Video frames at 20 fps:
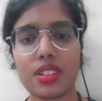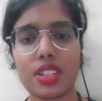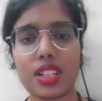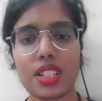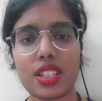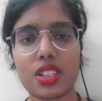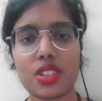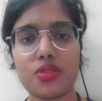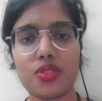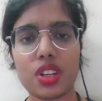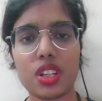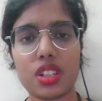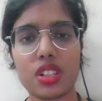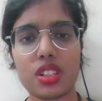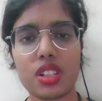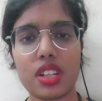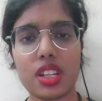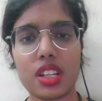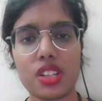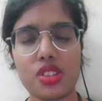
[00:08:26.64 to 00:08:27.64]
this is what
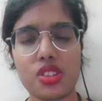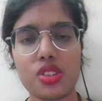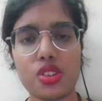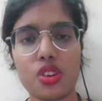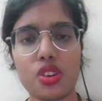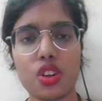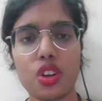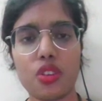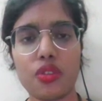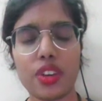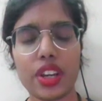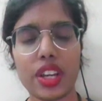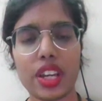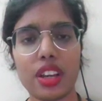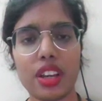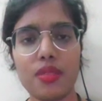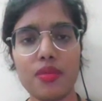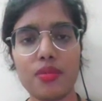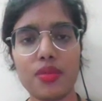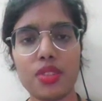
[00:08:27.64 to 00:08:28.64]
is shown over
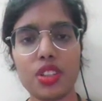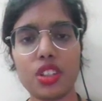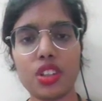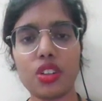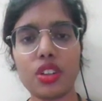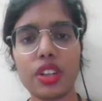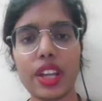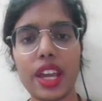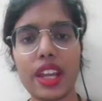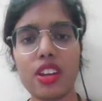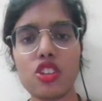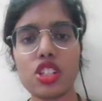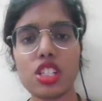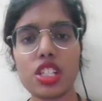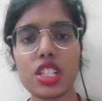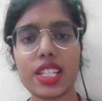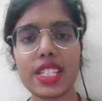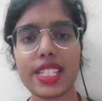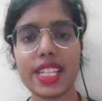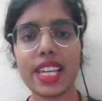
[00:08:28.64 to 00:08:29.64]
here. You can
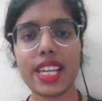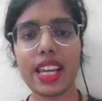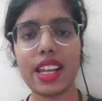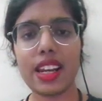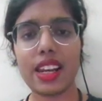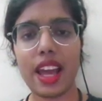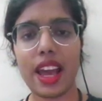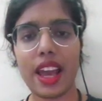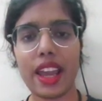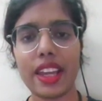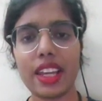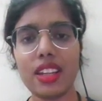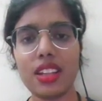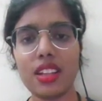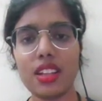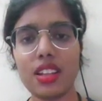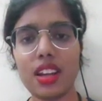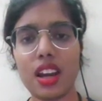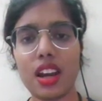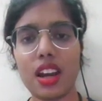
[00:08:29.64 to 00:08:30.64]
also see a line,
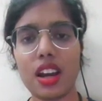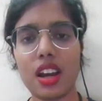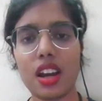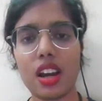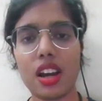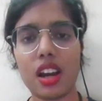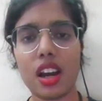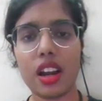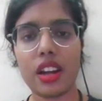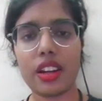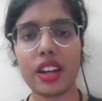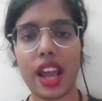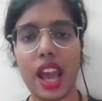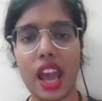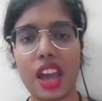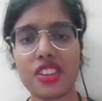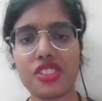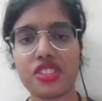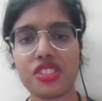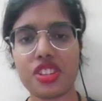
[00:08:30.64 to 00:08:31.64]
a
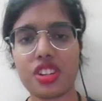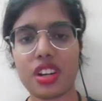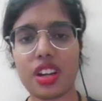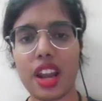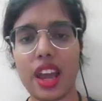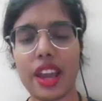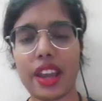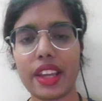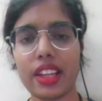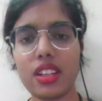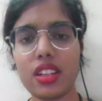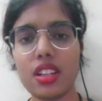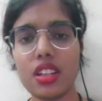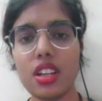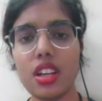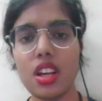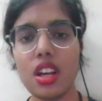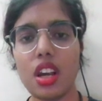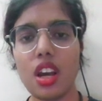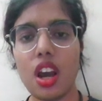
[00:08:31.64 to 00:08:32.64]
dashed line
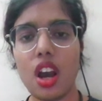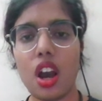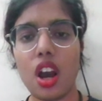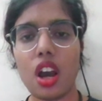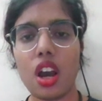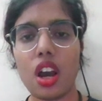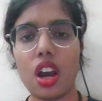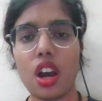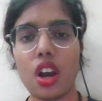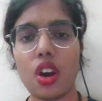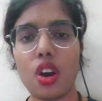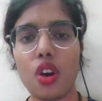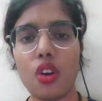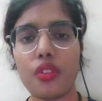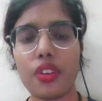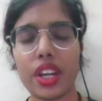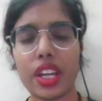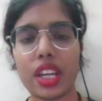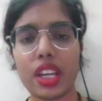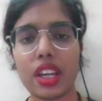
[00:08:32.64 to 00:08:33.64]

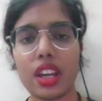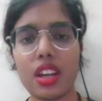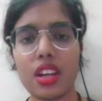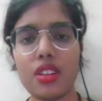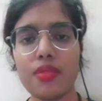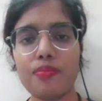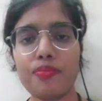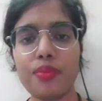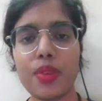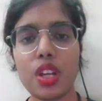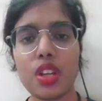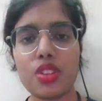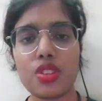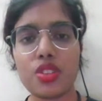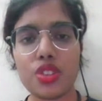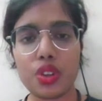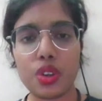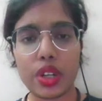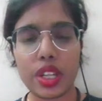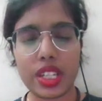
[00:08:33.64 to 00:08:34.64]
over here.
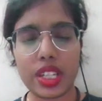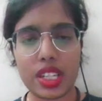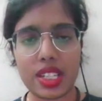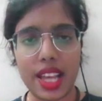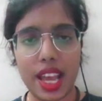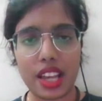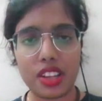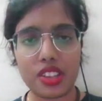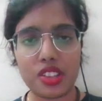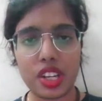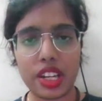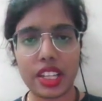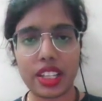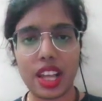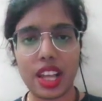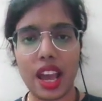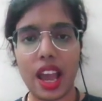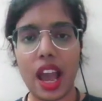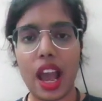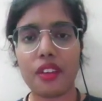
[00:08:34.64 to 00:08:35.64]
So it is actually
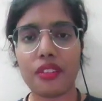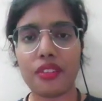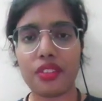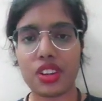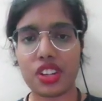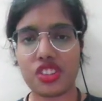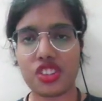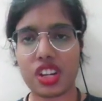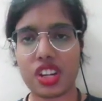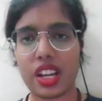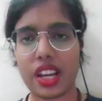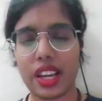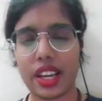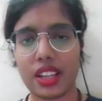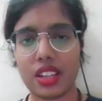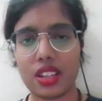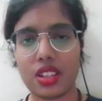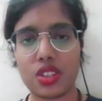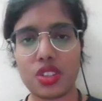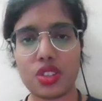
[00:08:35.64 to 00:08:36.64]
the average
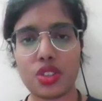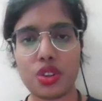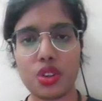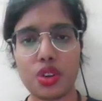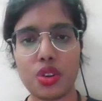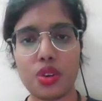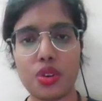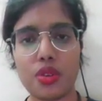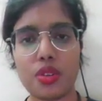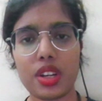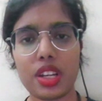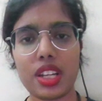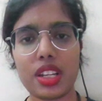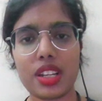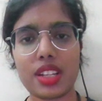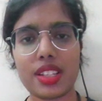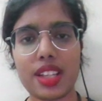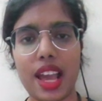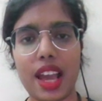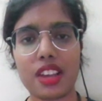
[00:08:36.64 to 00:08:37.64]
line. So
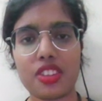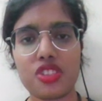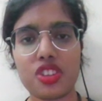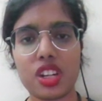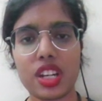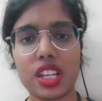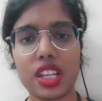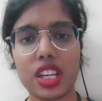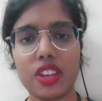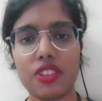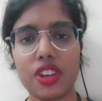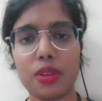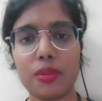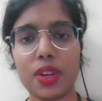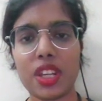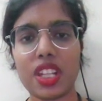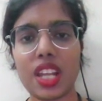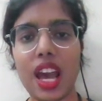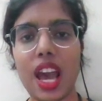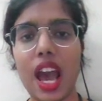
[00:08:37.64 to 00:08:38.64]
it is actually giving
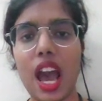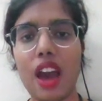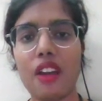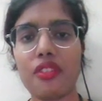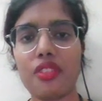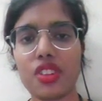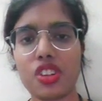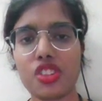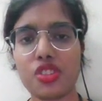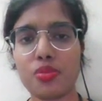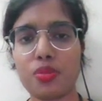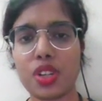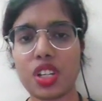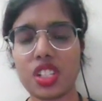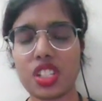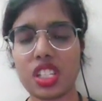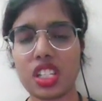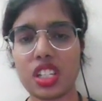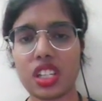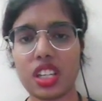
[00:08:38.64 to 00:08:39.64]
me the average
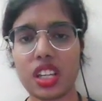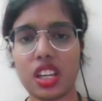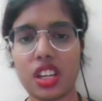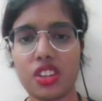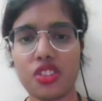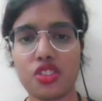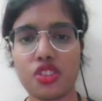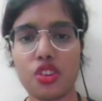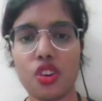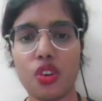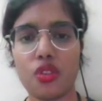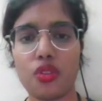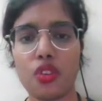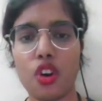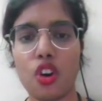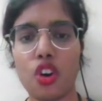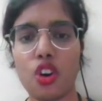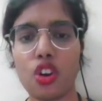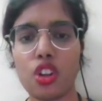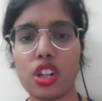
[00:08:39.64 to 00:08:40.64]
percentage of
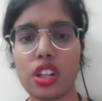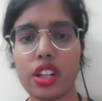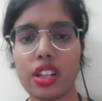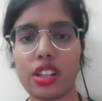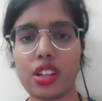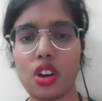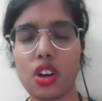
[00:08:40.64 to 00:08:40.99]
all